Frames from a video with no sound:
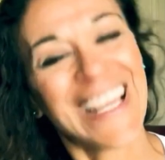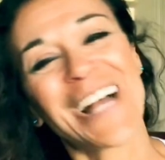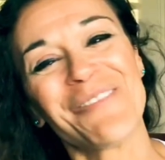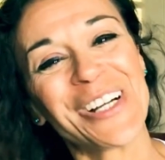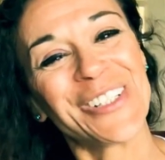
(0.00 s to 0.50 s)

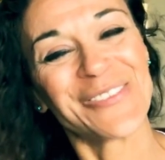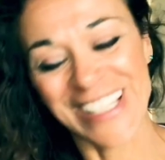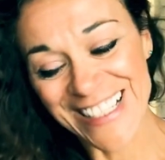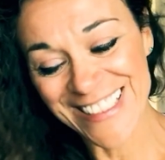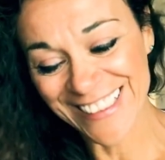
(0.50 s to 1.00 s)
I'm my own
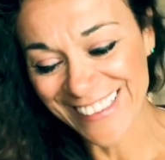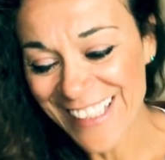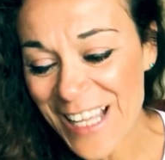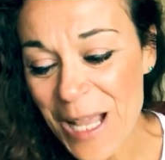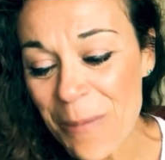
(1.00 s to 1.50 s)
manager,
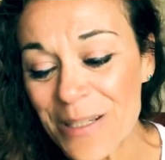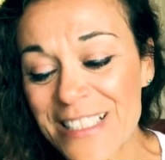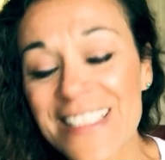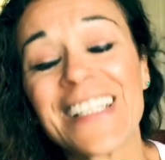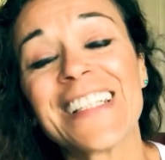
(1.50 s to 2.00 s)

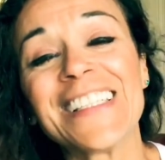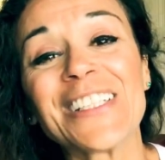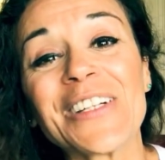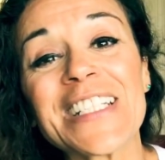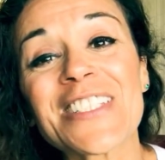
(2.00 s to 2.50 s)
but you
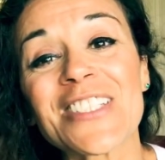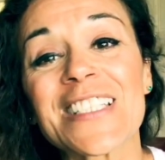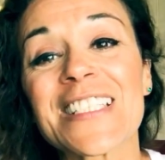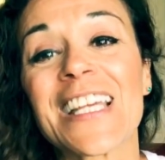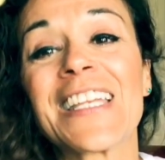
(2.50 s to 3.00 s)
know, it's
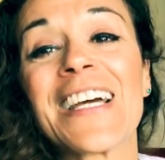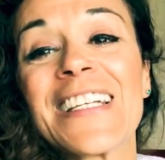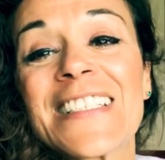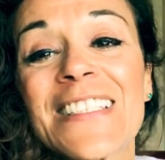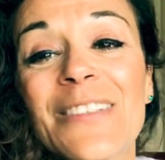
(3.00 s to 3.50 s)
just a
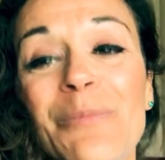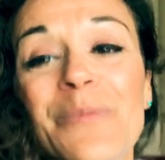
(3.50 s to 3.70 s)
nice